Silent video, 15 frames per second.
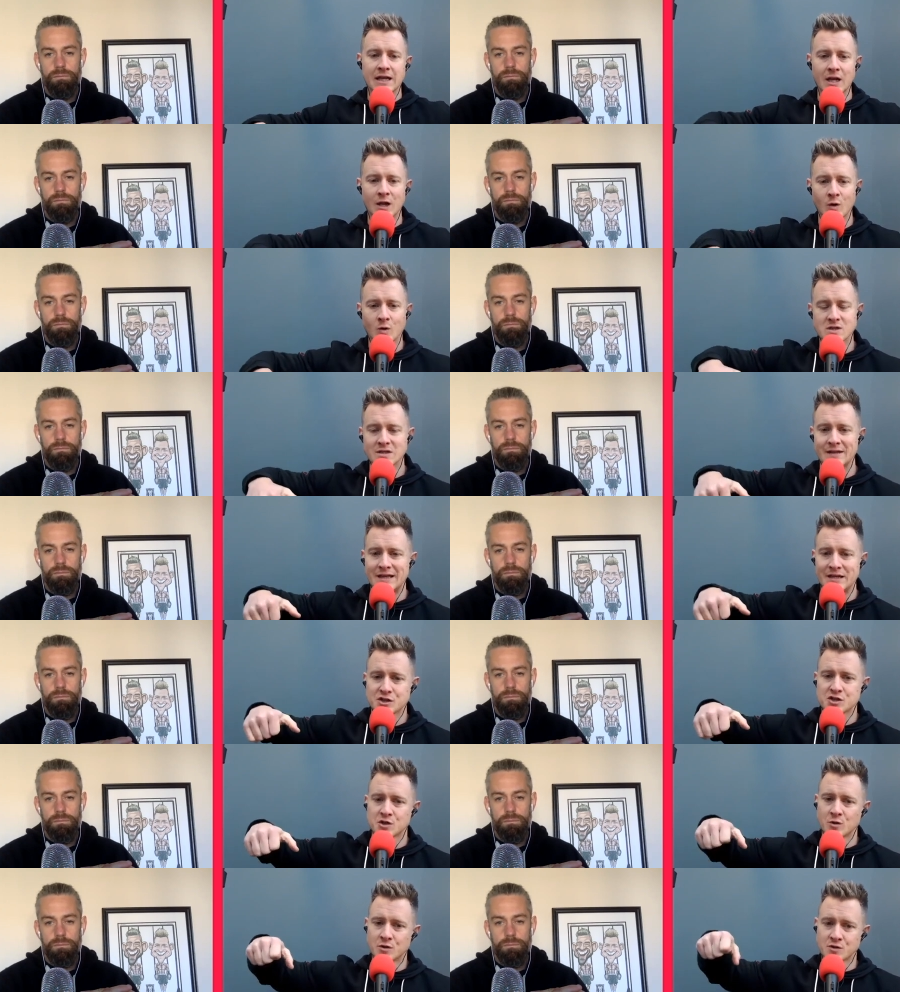Speaker 1: looks like that
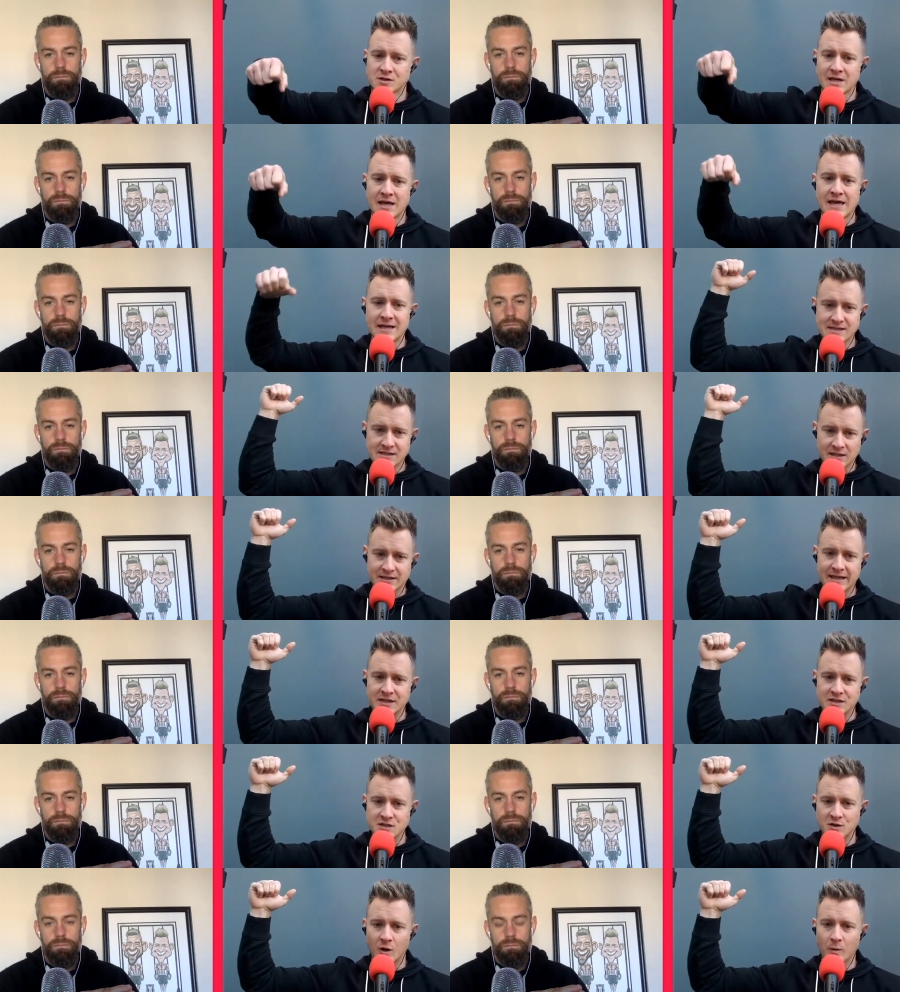shoulder just hits a dead
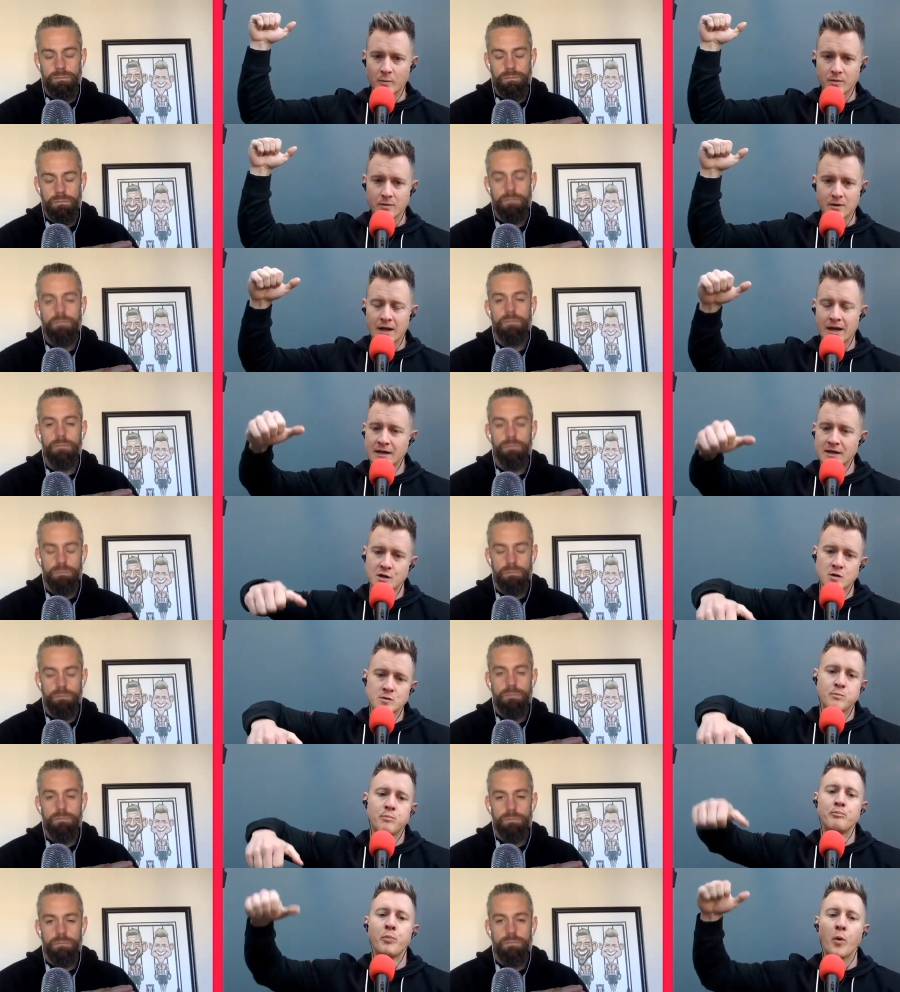stop. Like it goes
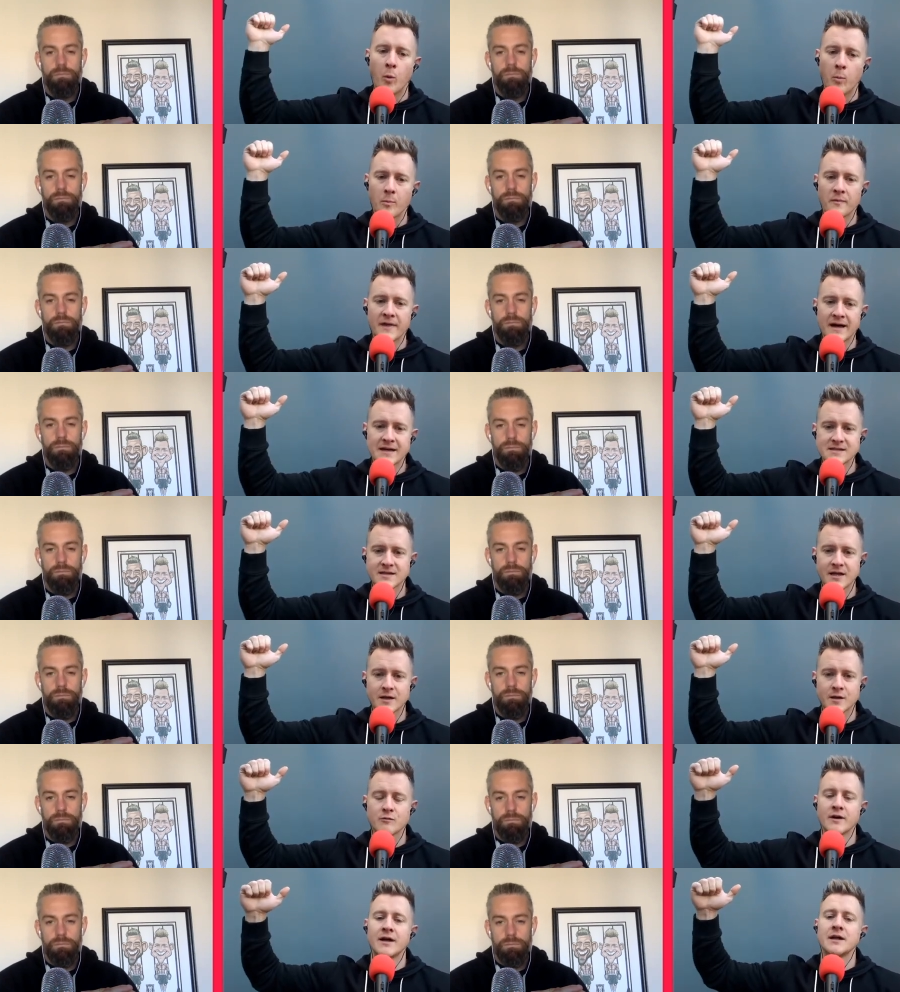boom. That's the end of
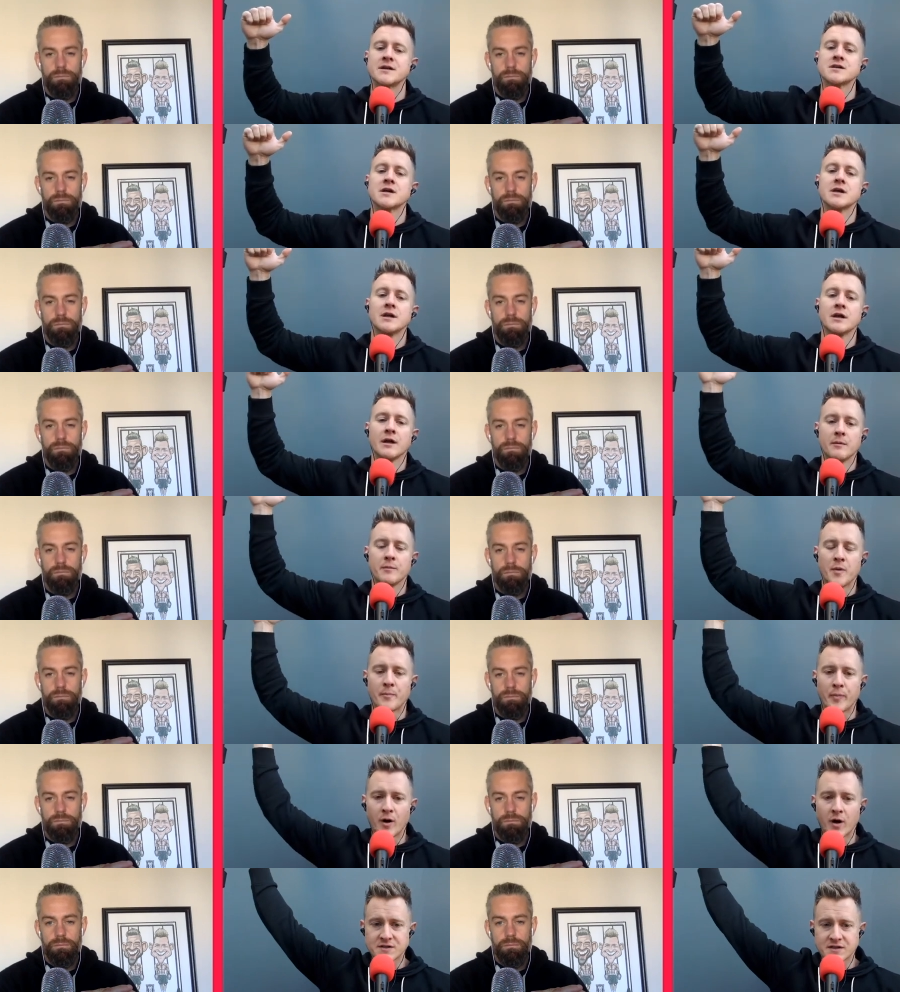the range. The
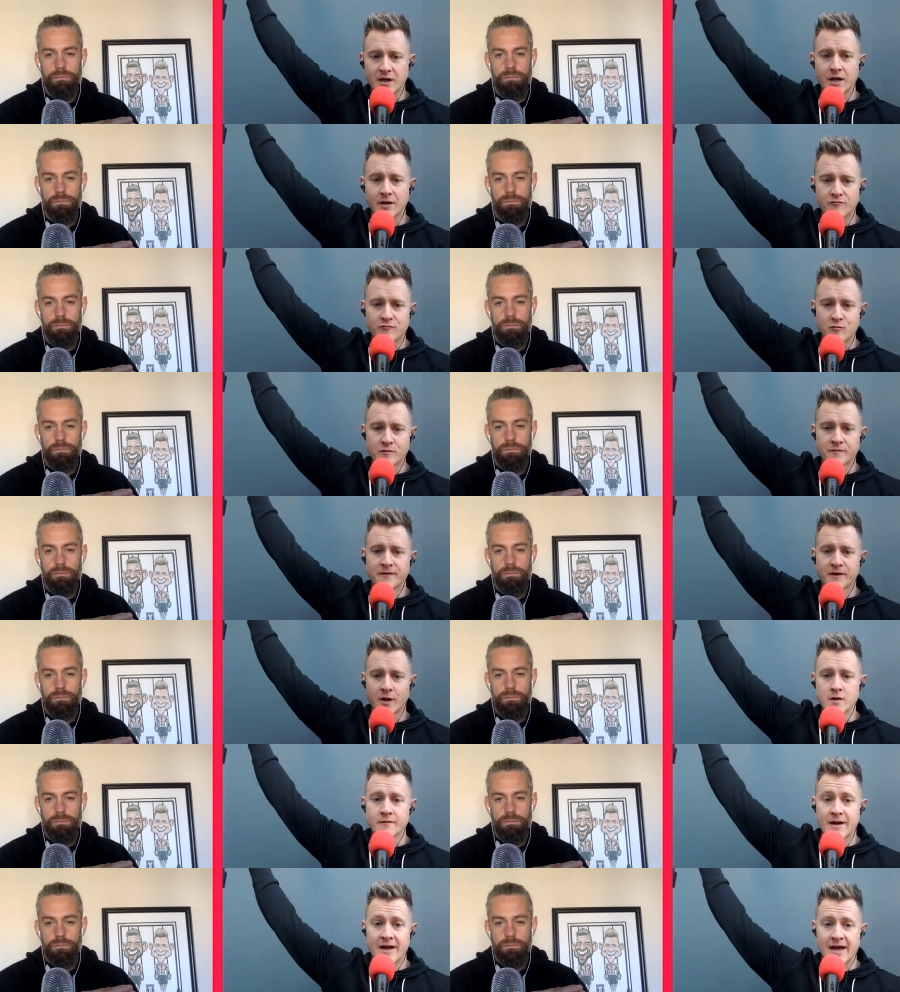bar's kind of roughly
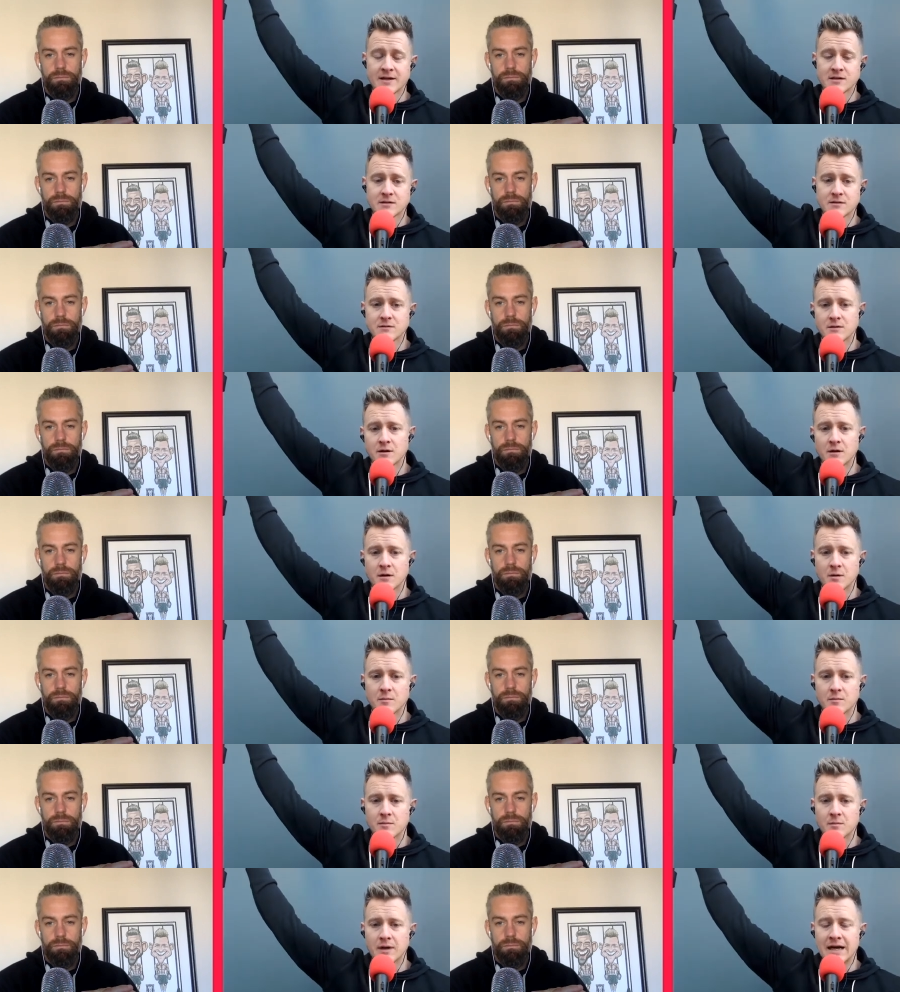overhead,
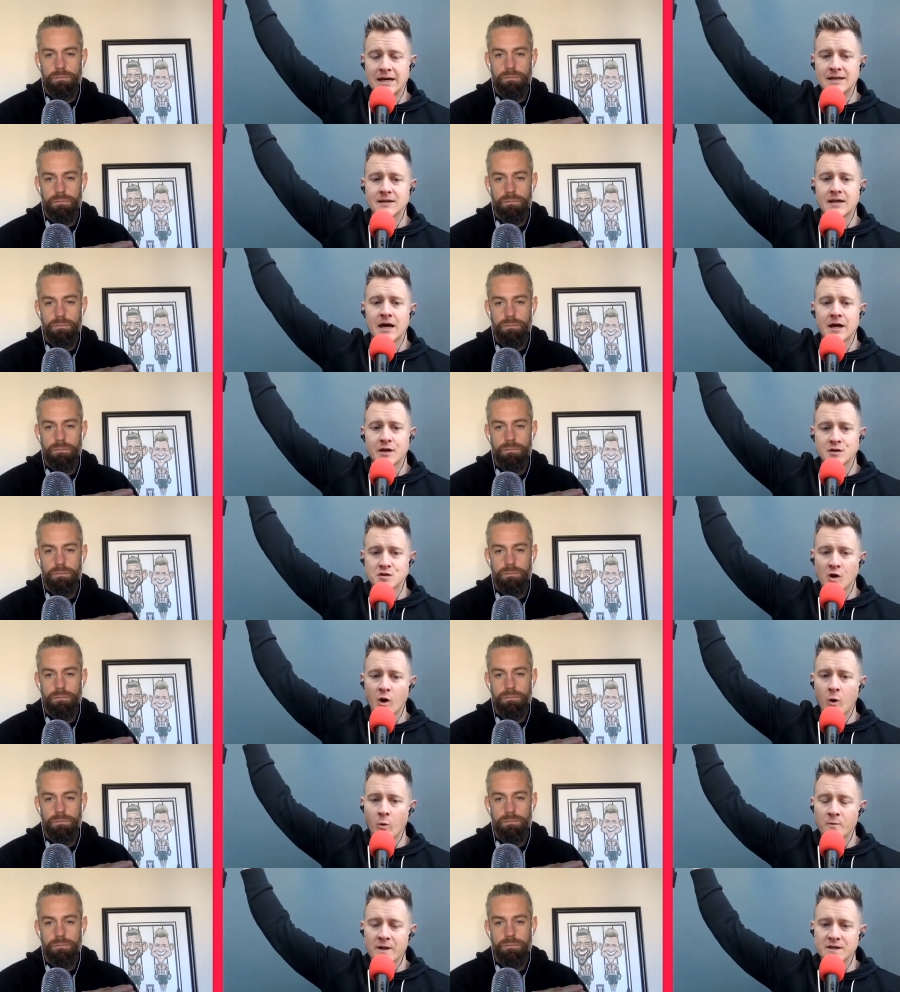um, and I can just
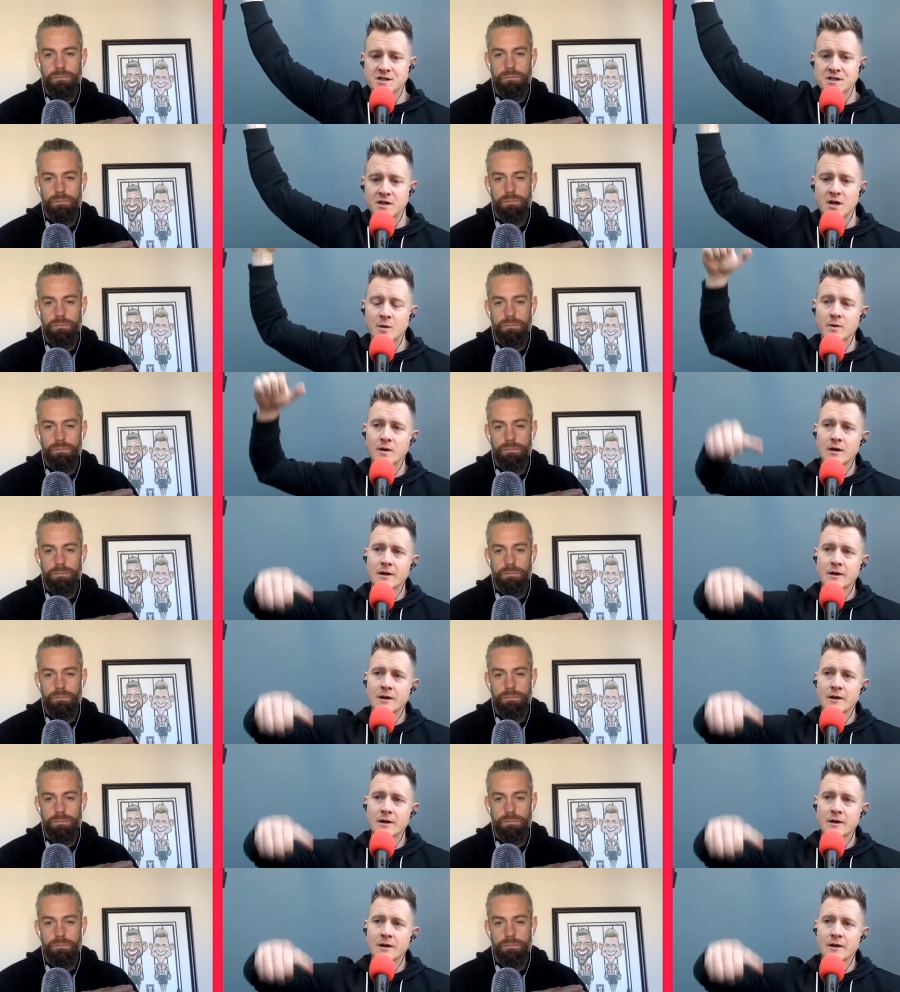hold that shape.